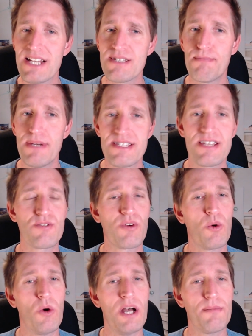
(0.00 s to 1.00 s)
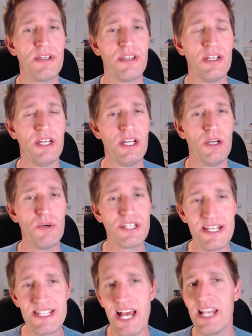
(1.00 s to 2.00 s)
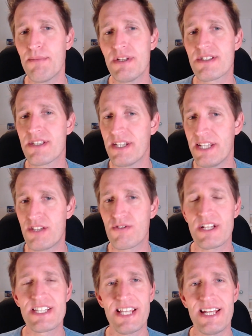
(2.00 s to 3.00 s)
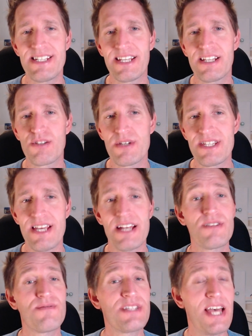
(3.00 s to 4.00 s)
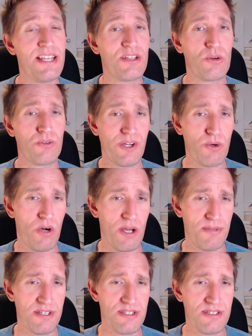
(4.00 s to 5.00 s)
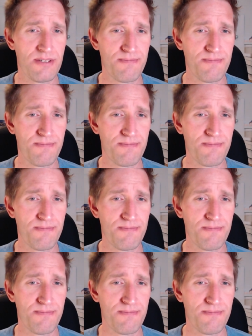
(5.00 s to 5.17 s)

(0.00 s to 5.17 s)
has a business requirement, which has elements that need translating into a set of technical requirements.